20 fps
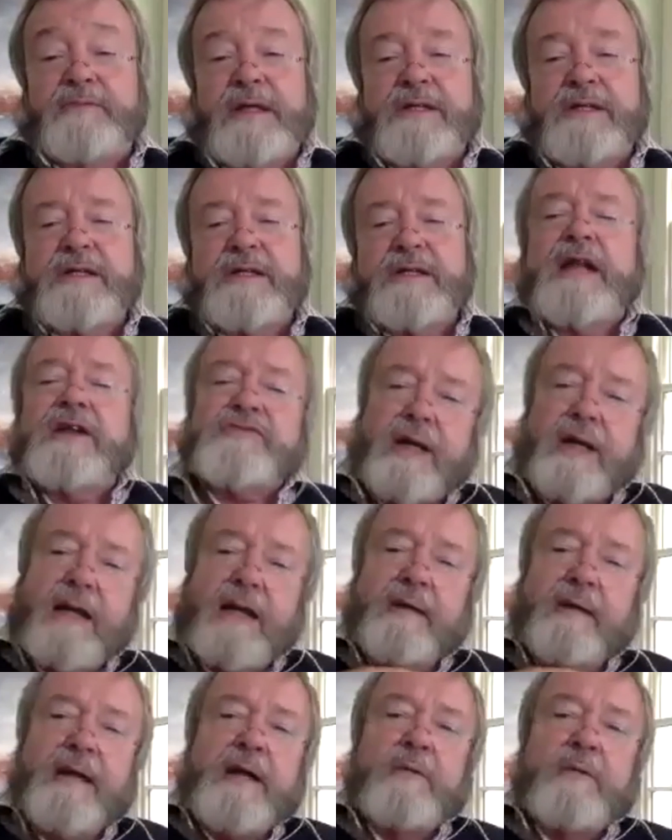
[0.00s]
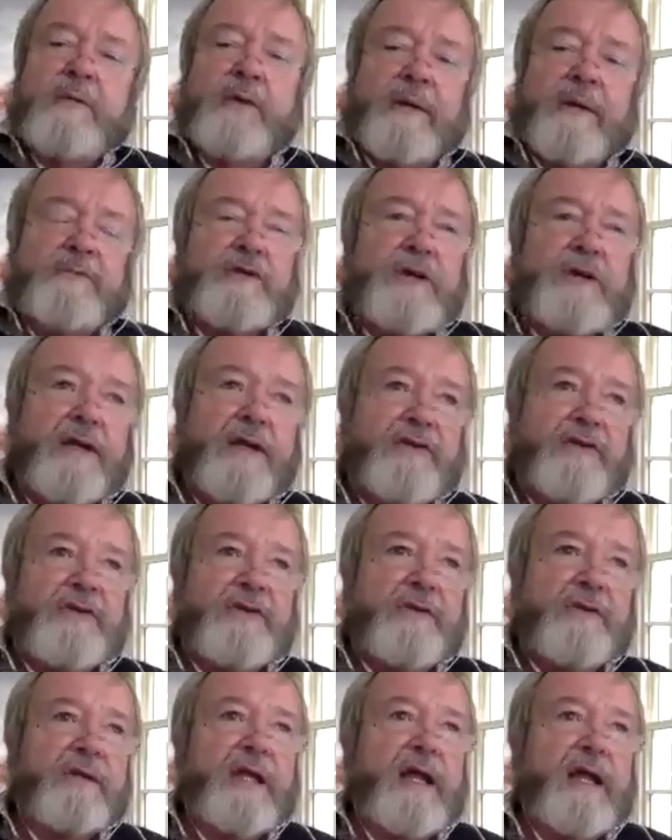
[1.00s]
So that's really what I'm trying to
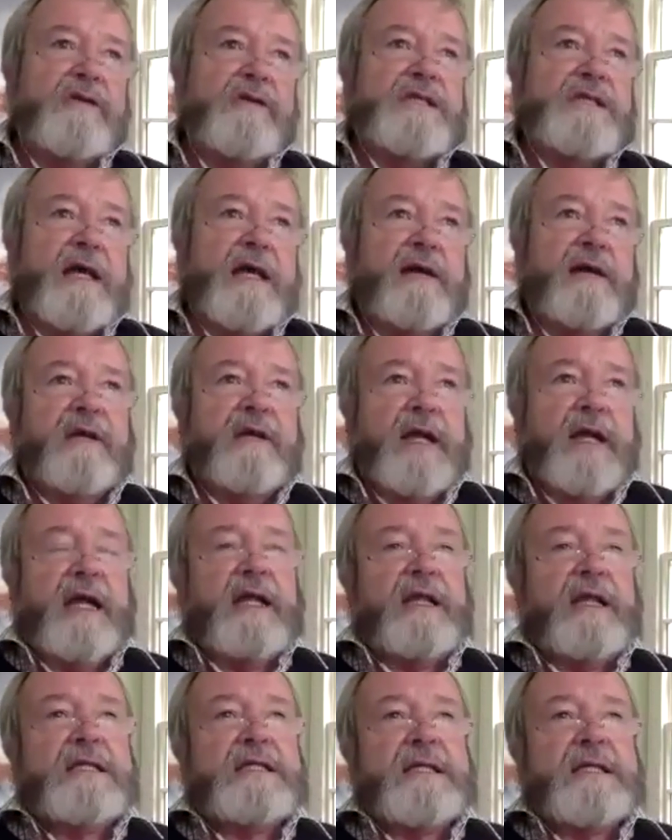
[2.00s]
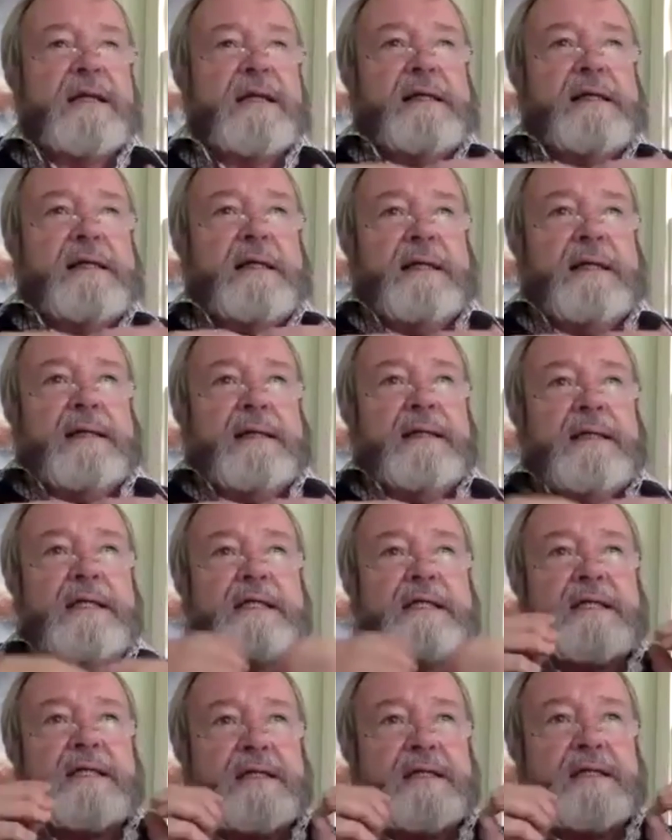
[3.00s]
do there is navigate this
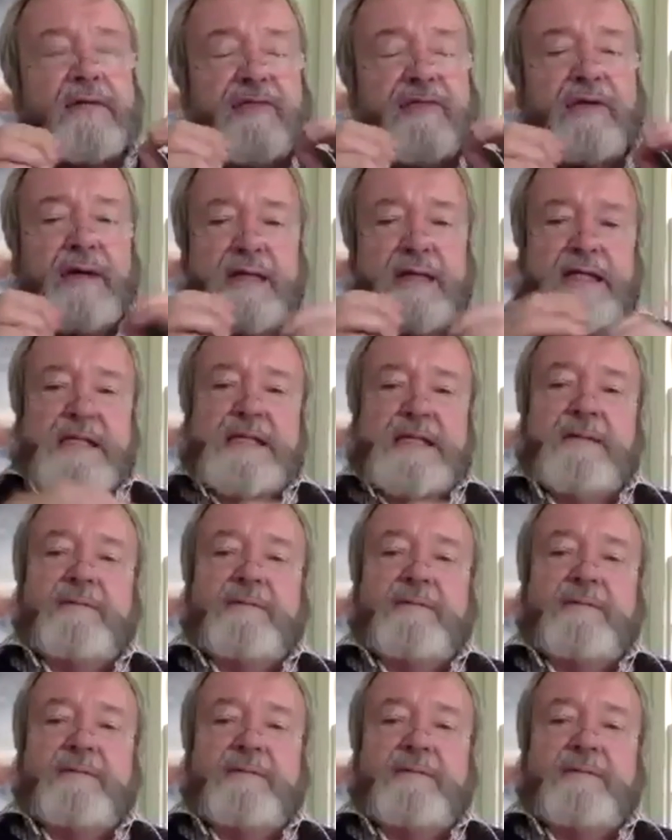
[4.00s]
this difference